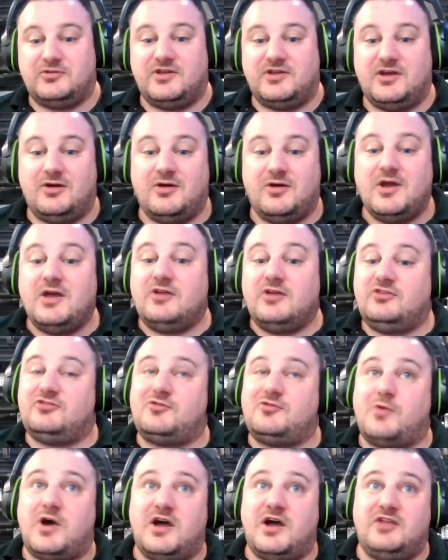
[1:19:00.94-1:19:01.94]
to go.
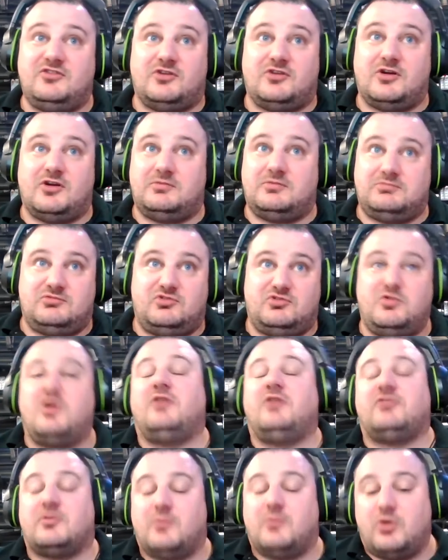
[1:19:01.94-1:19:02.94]
Squads are
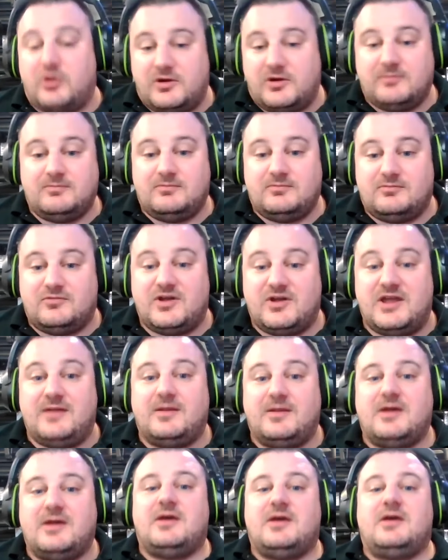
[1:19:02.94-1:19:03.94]
12 or more, right?
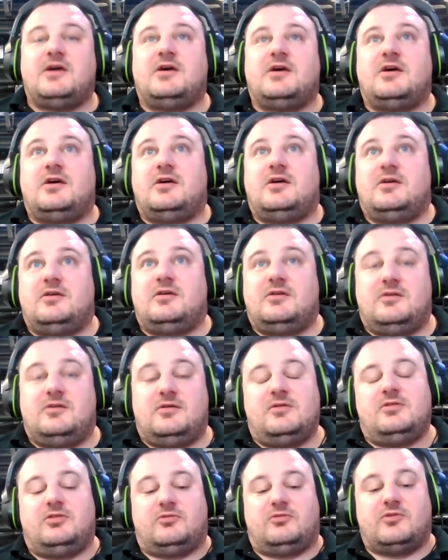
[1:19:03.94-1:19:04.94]

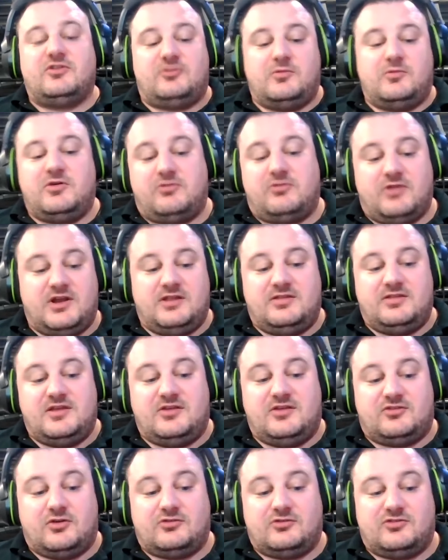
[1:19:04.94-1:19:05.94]
the reason we created the
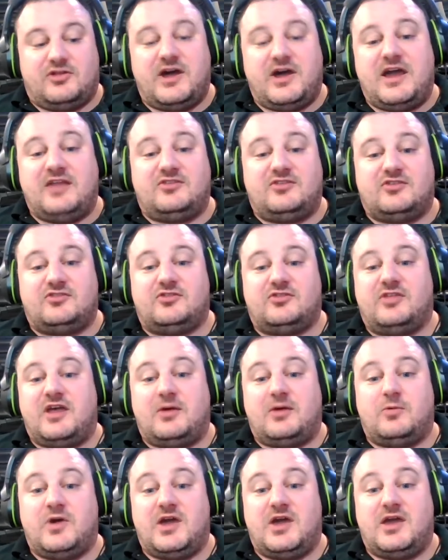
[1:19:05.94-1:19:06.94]
East Coast Alliance is so
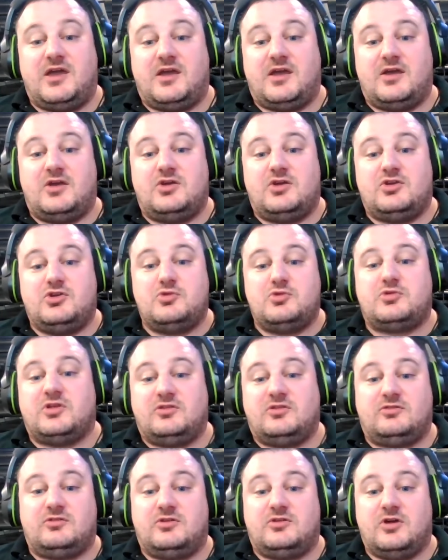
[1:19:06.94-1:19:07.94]
that way you
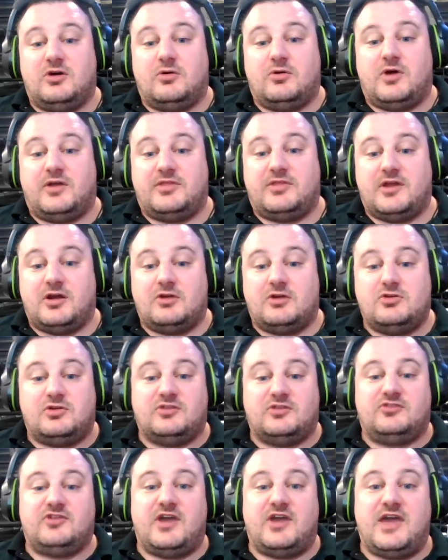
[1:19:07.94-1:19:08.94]
can go on there, you
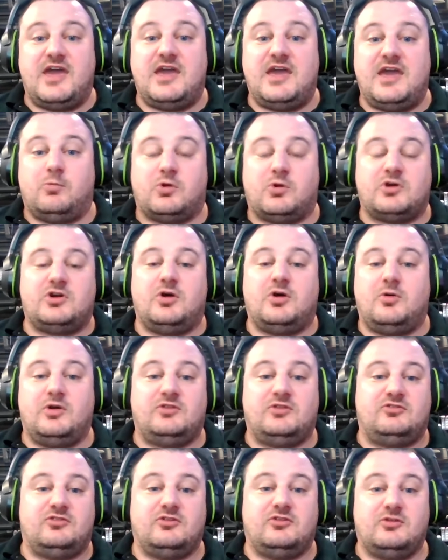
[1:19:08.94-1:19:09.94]
can say, "Hey, we're
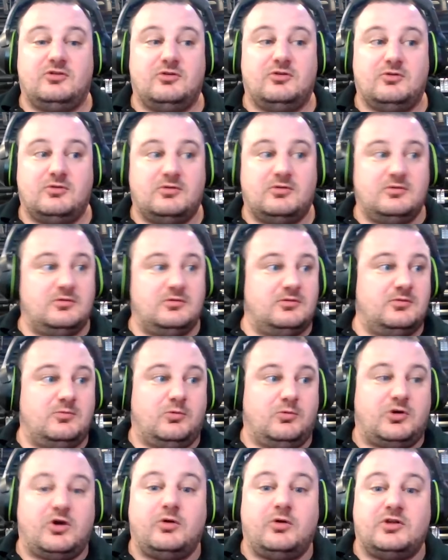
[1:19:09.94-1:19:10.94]
going to
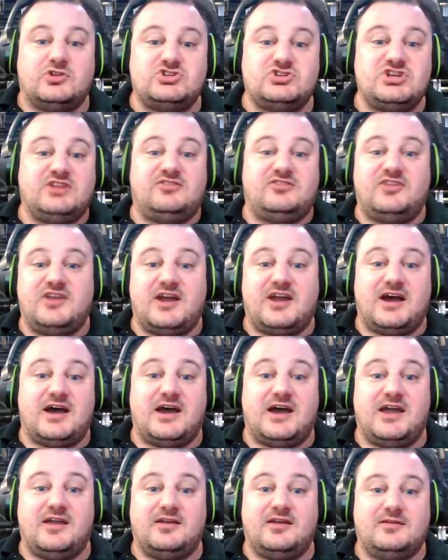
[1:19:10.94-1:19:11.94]
we're going to
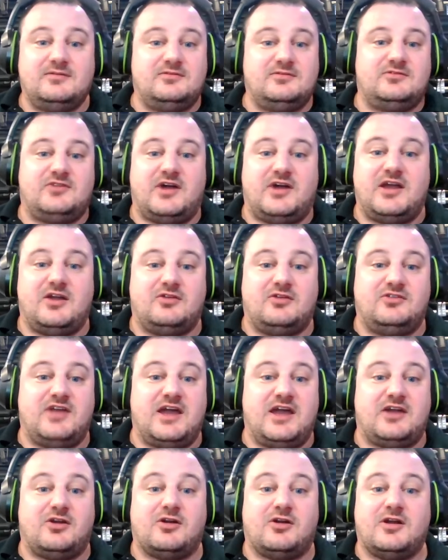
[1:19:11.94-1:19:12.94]
GTI to Iron
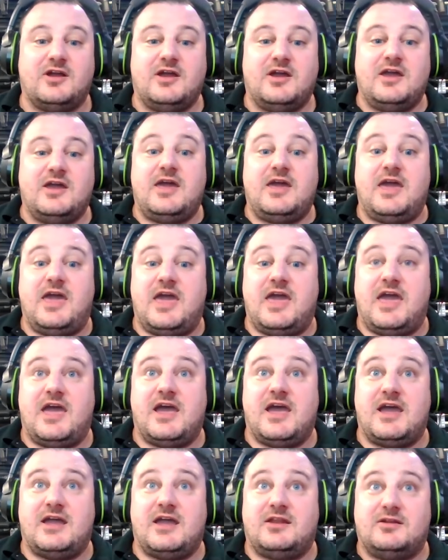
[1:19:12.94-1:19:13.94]
Dagger,
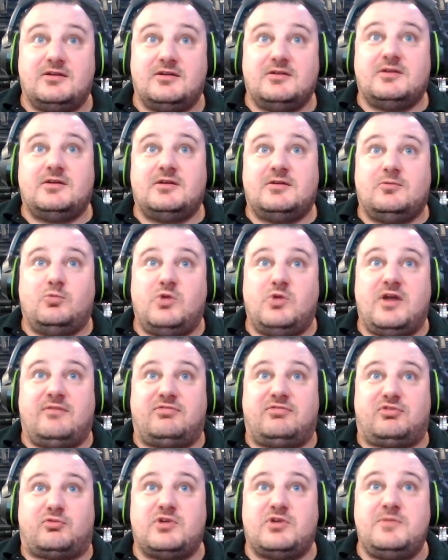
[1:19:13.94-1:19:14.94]
and we have
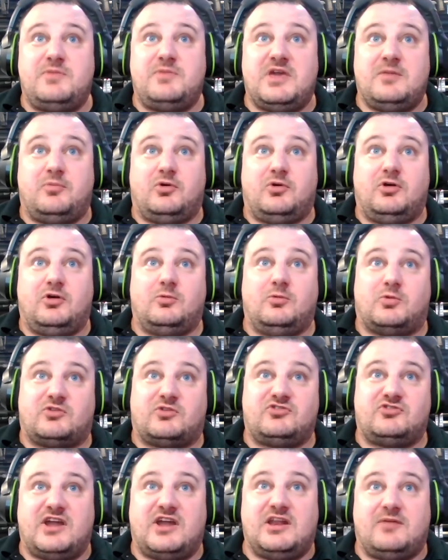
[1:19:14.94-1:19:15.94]
three people. We're
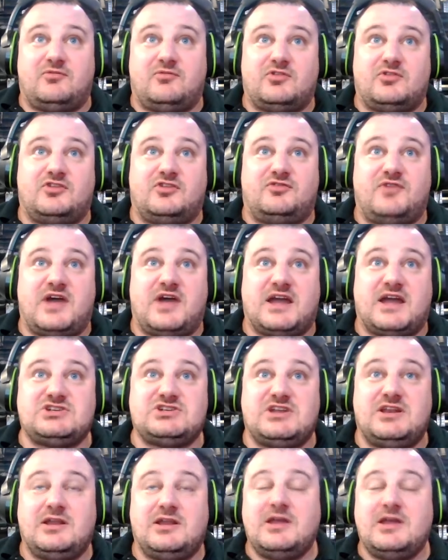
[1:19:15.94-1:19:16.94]
signed up for this
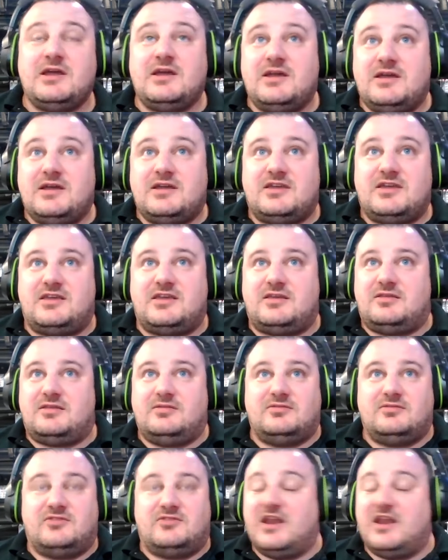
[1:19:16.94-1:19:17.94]
faction. Yep.
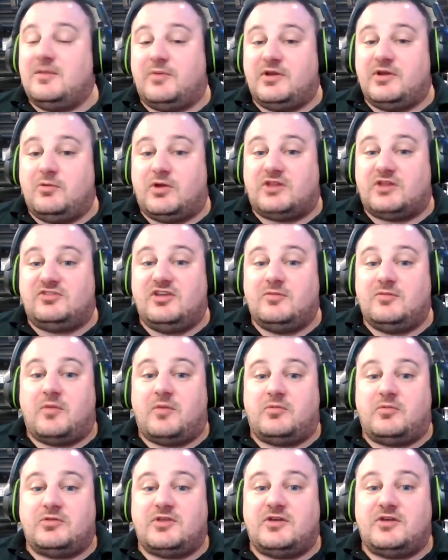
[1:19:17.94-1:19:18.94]
Does anybody want to team
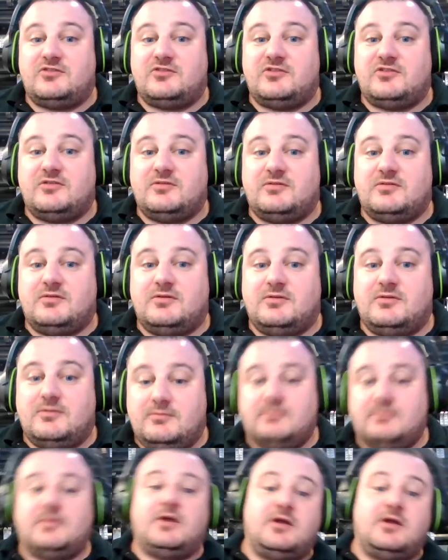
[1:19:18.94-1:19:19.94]
up with us?
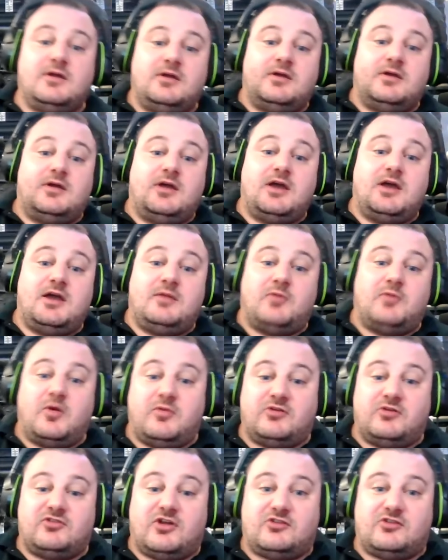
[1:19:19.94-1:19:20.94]
Hey,
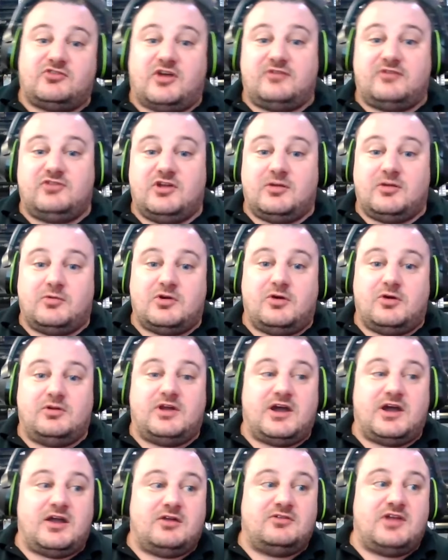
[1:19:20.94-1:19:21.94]
Mobros Airsoft here. We're going to
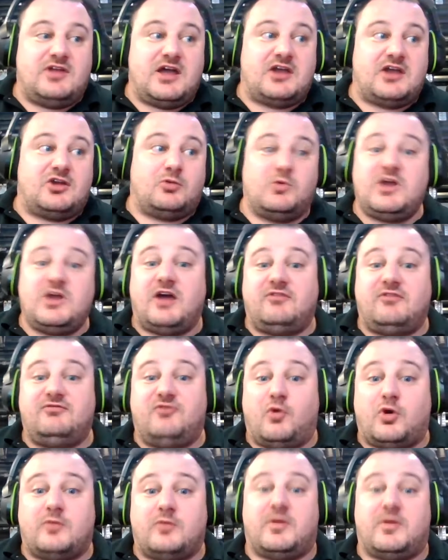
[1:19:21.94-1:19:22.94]
Iron Dagger. We got
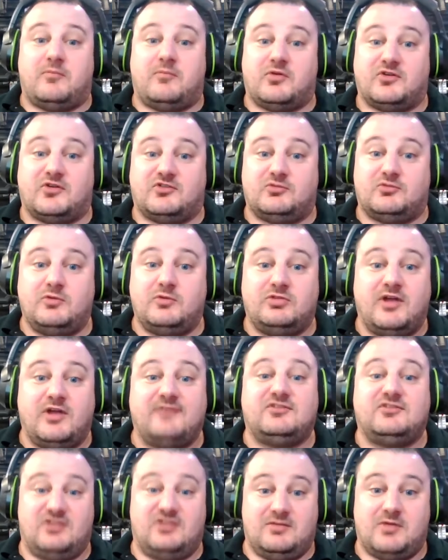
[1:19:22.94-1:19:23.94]
four members. We would
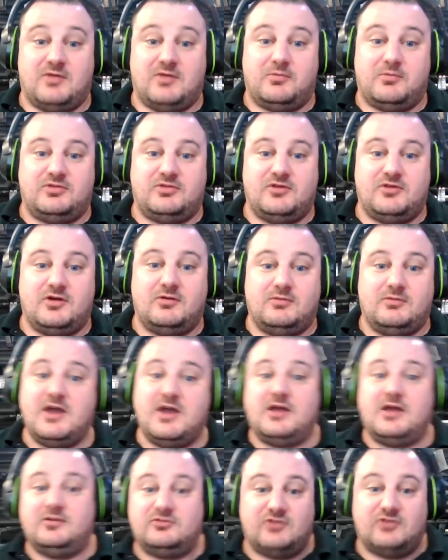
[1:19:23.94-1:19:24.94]
love to team up with you. Right.
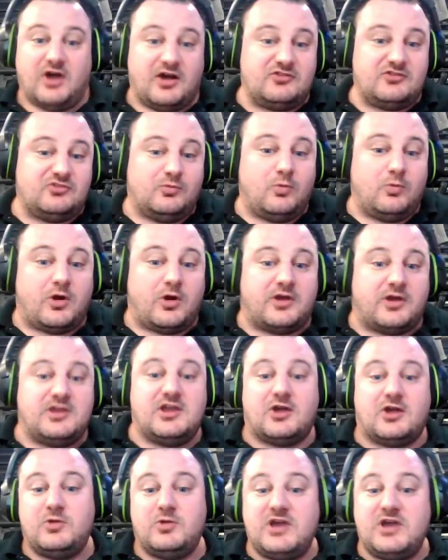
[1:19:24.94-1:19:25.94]
Hey, Dogs of War
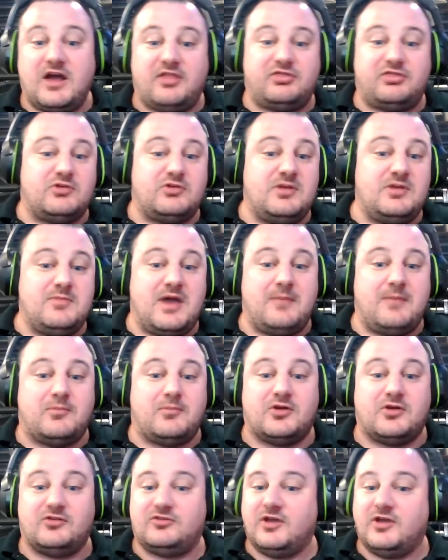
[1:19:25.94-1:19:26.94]
here. We got three
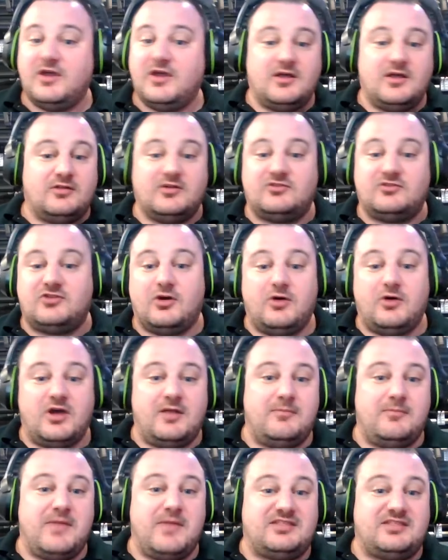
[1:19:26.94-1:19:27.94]
members. Let's go ahead
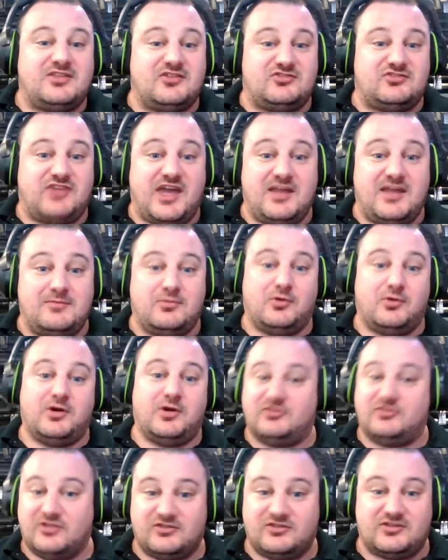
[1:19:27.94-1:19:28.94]
and make this ten,
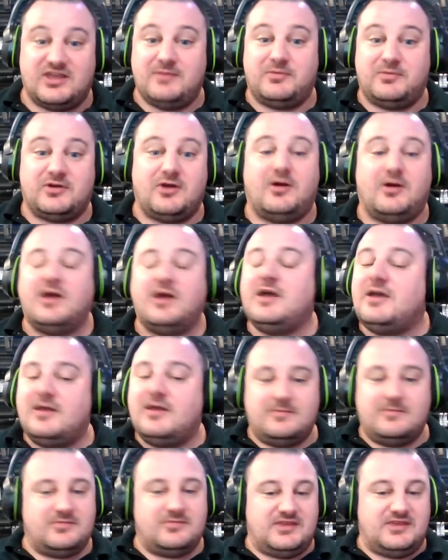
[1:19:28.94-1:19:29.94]
boys. Let's keep yep. it going.
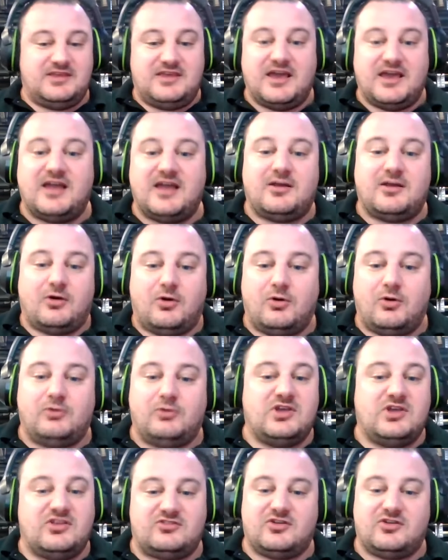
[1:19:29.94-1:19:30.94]
Get a whole
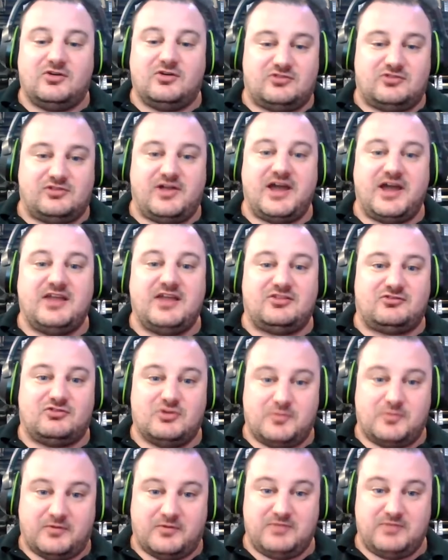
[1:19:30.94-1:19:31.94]
East Coast Alliance
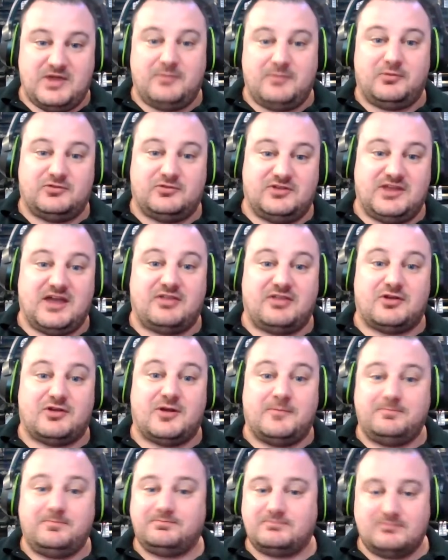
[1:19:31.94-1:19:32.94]
group of people
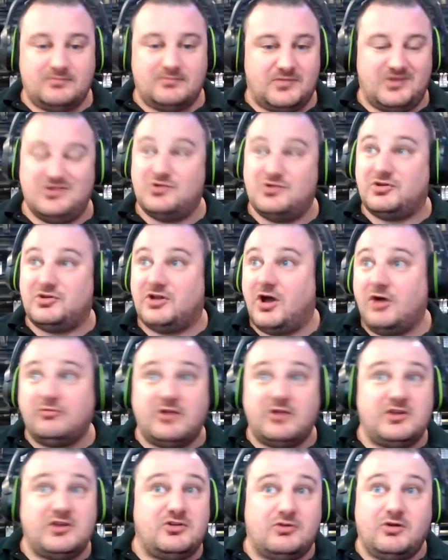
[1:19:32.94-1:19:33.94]
together you can all
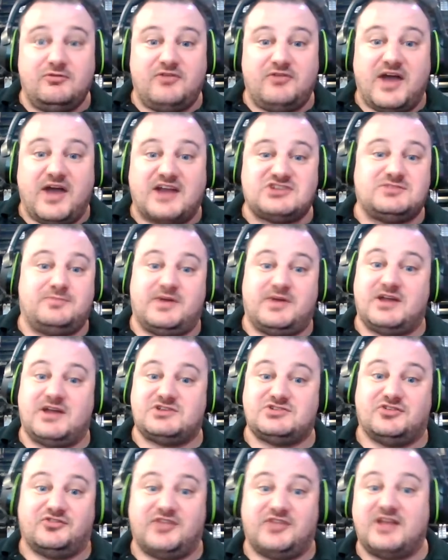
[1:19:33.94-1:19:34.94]
run your own faction
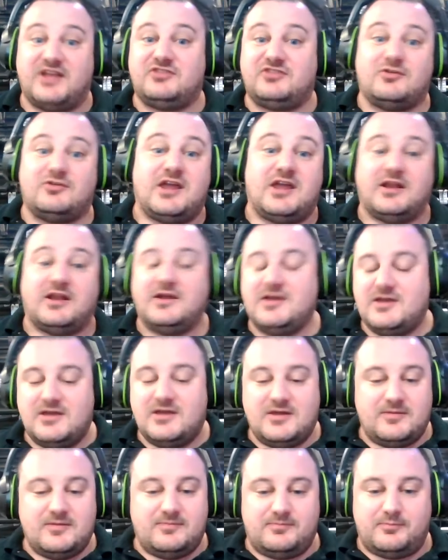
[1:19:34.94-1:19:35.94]
patches. That's great. Yeah,
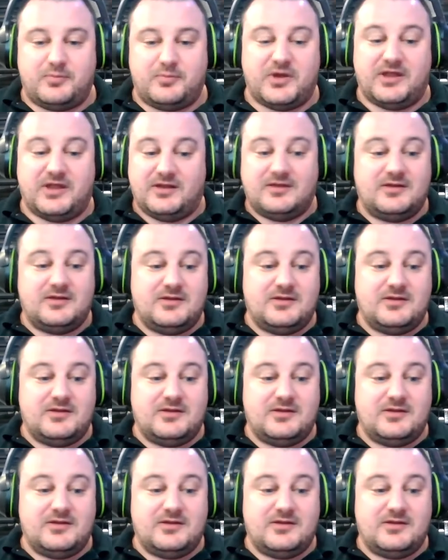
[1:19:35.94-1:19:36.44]
right. But